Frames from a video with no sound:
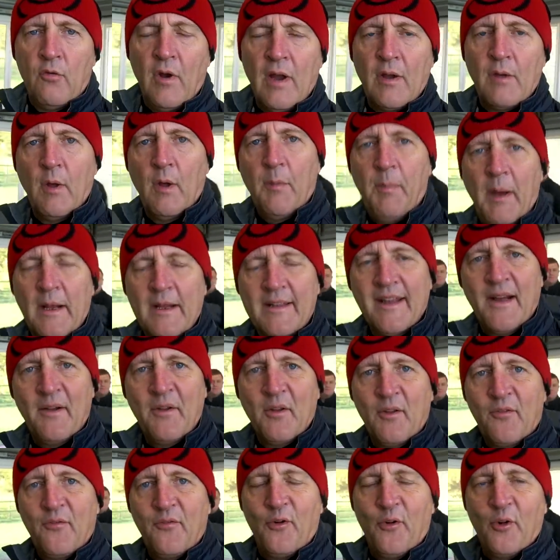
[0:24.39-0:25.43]
Right, we're back
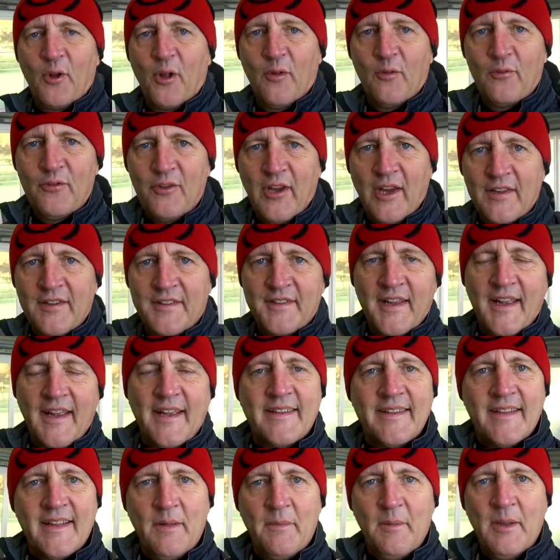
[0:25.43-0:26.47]
down. It's four golf Chester.
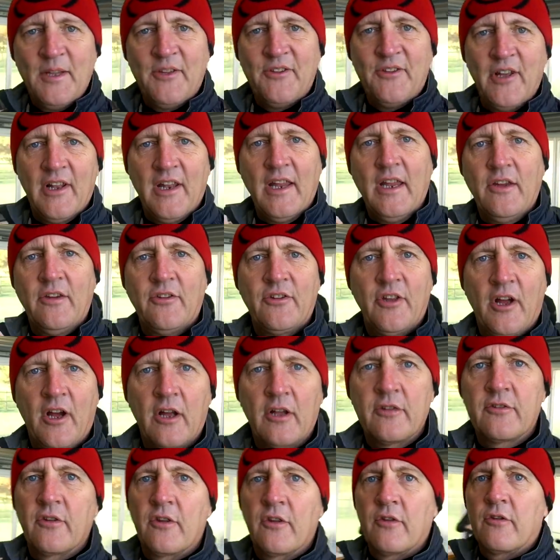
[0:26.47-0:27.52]
It's a little bit chilly
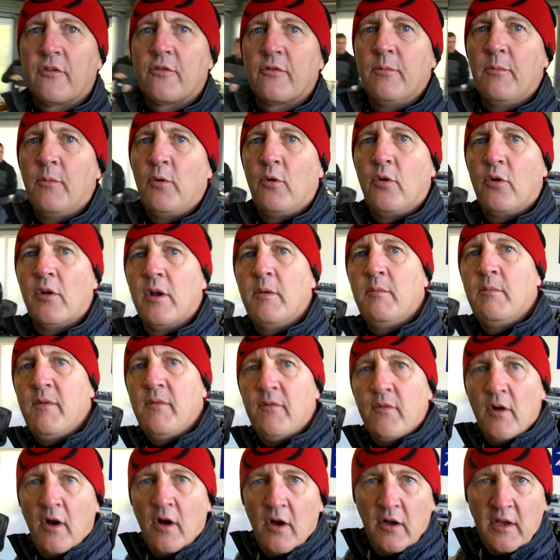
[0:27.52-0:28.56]
start to this morning.
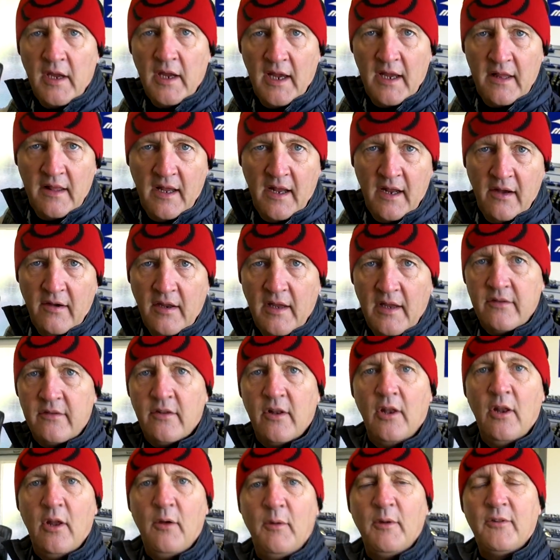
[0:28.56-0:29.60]
We've got yeah, there he
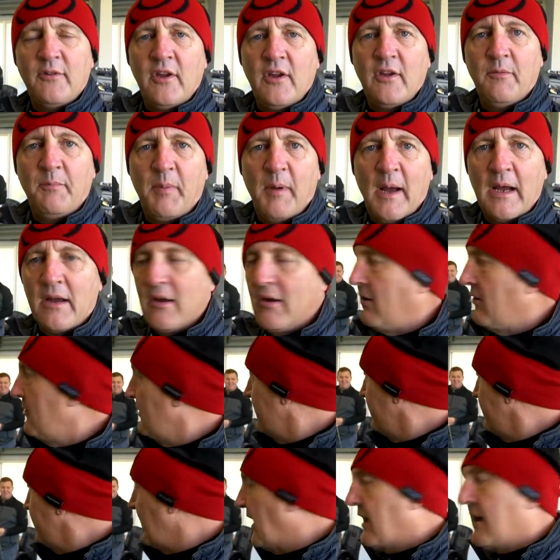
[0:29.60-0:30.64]
is. Lewis is back on
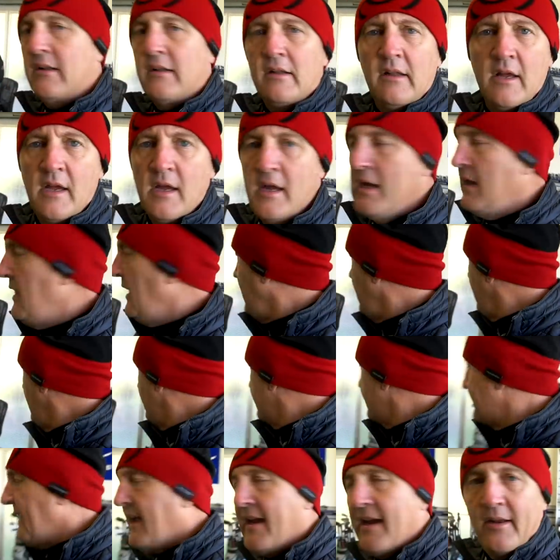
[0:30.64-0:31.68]
the channel.
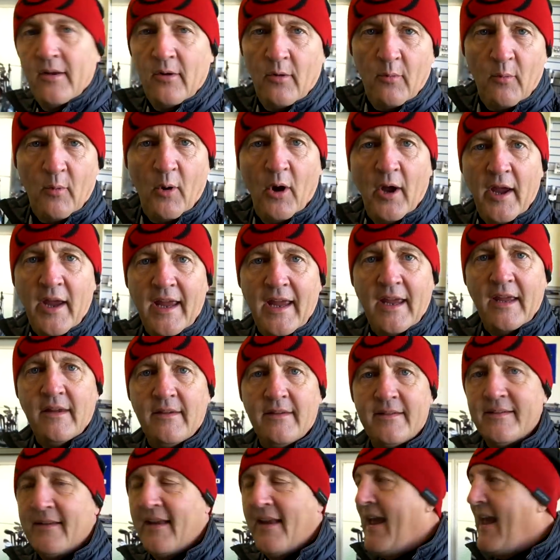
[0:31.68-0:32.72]
He's setting up what
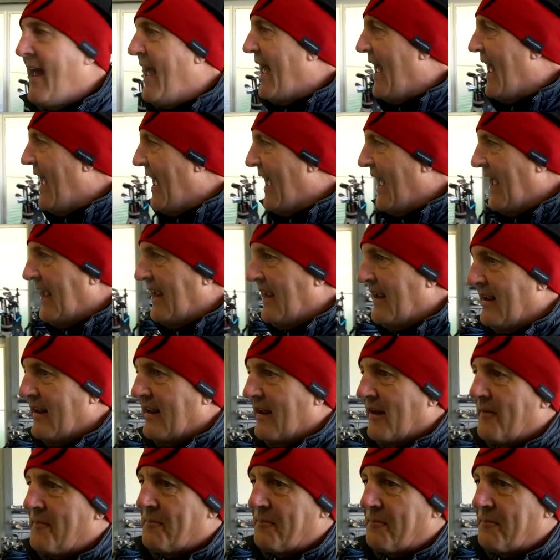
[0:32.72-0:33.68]
is a